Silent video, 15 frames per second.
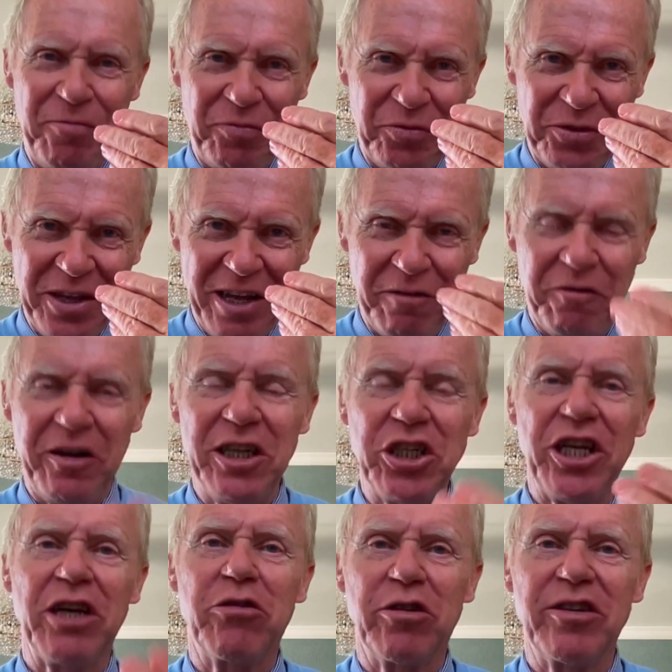
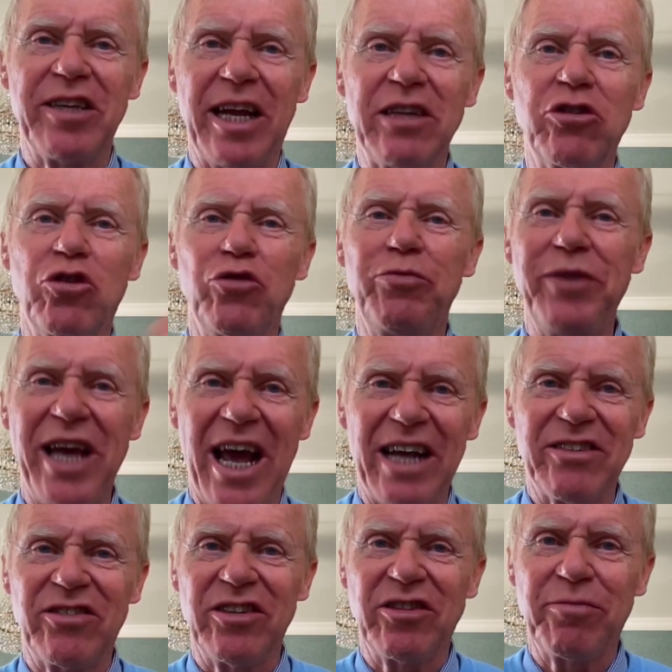infringing content could be
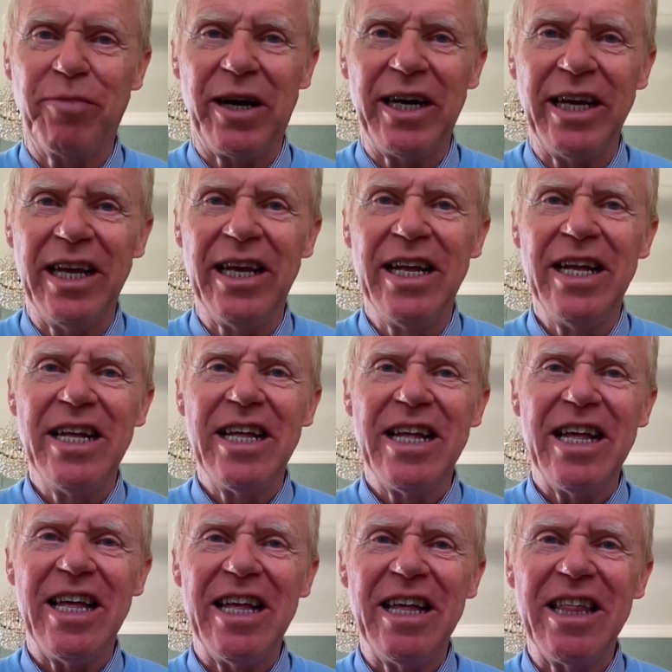accessed by
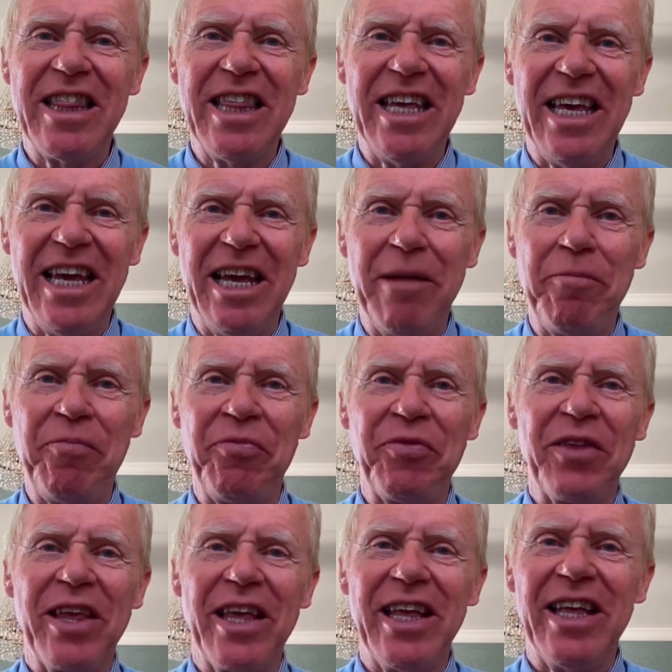the
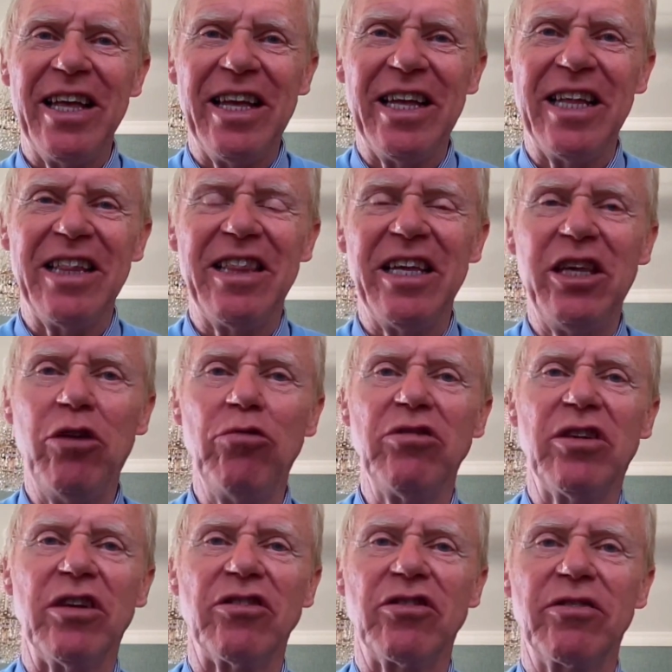
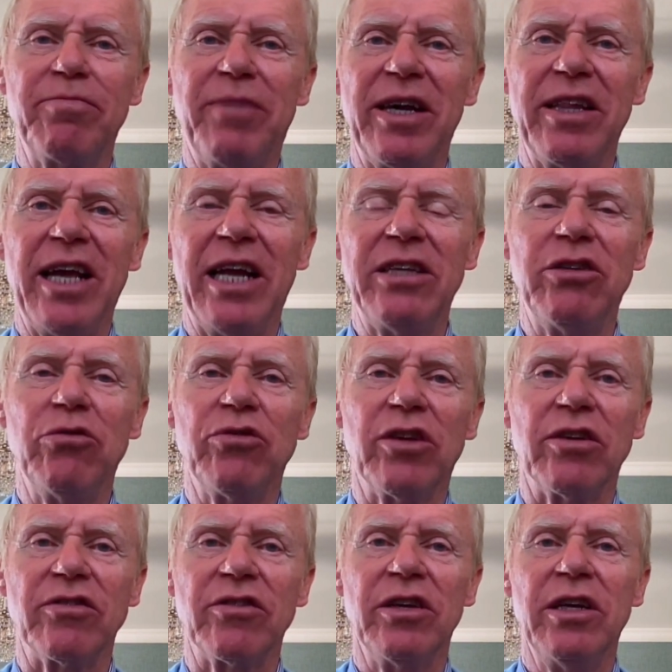users, by the end
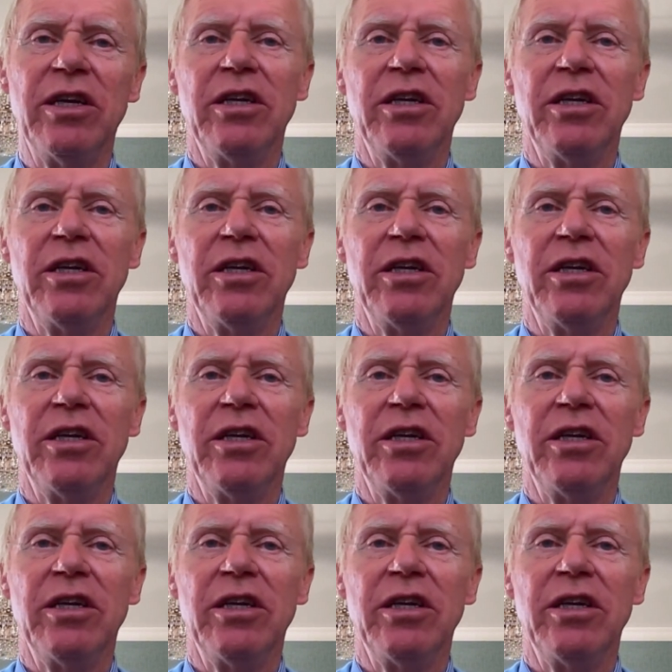users.